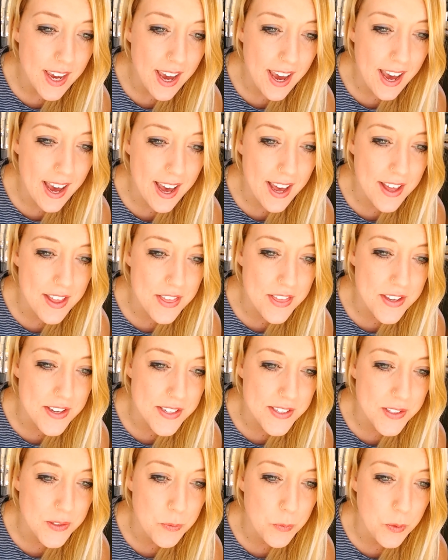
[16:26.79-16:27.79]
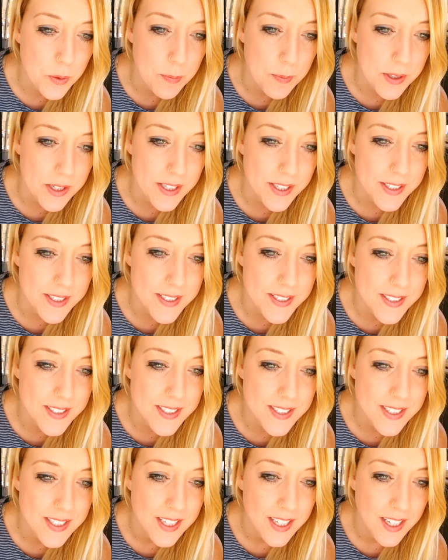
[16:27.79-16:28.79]
at this
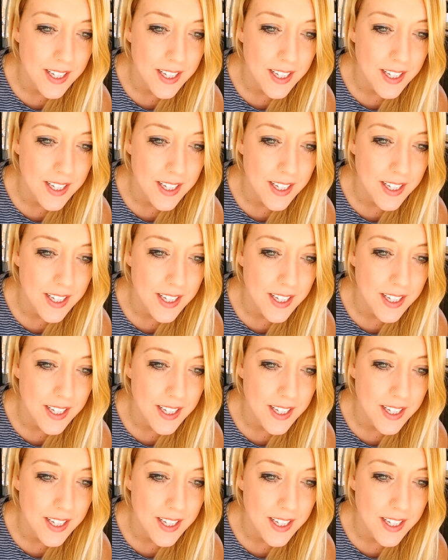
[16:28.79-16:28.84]
woman's,